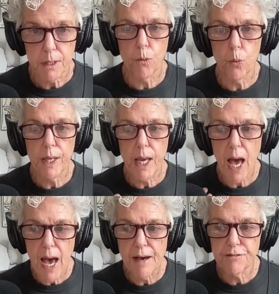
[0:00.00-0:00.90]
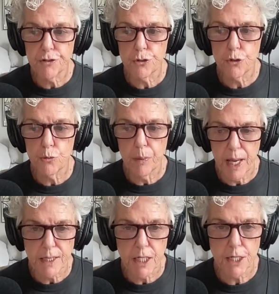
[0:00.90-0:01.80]
We have to
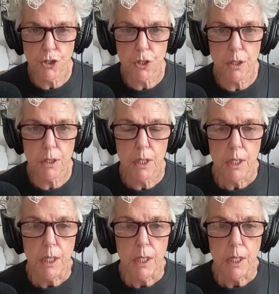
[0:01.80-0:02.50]
pay attention